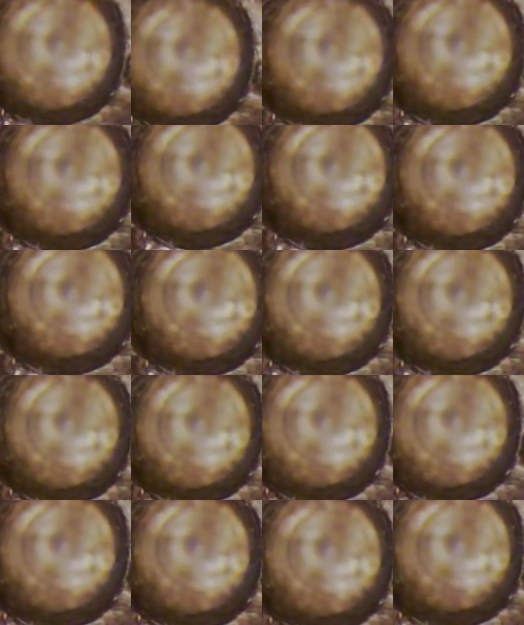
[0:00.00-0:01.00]
Um, it's
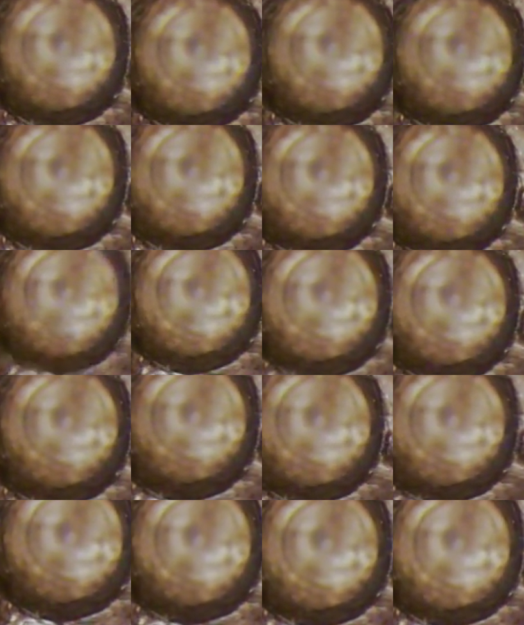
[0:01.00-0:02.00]
all going to depend on
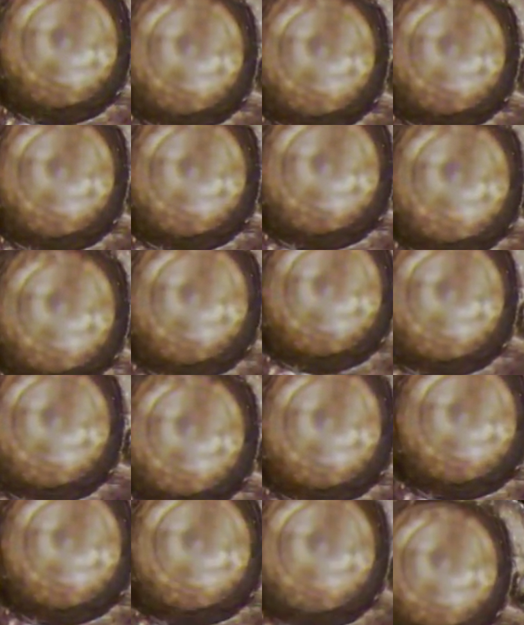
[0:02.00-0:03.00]
whether or not the
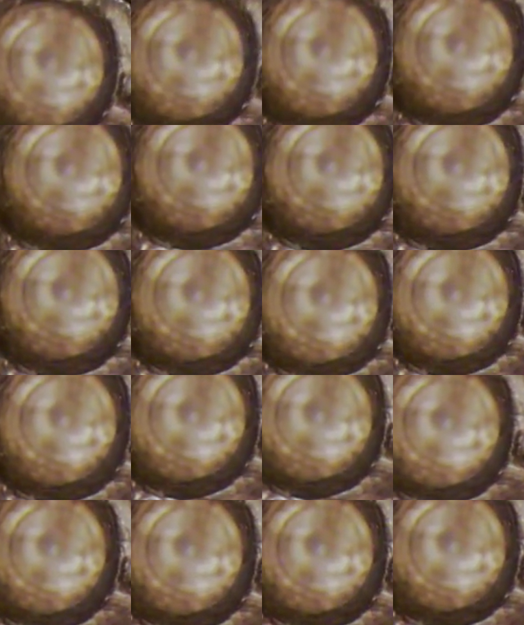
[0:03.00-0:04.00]
diameter that was
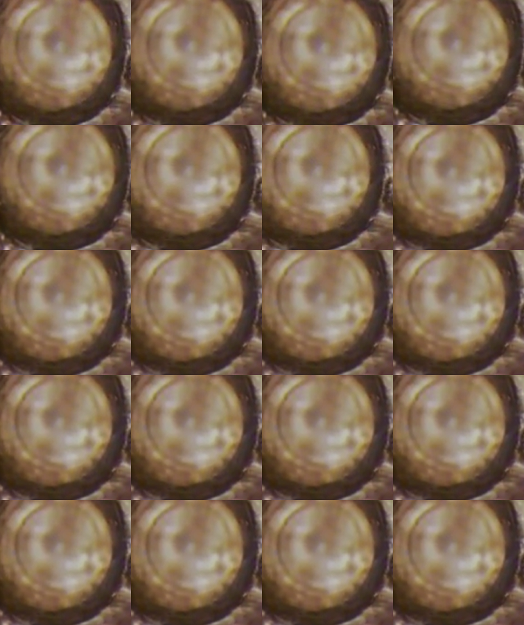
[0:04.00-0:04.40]
created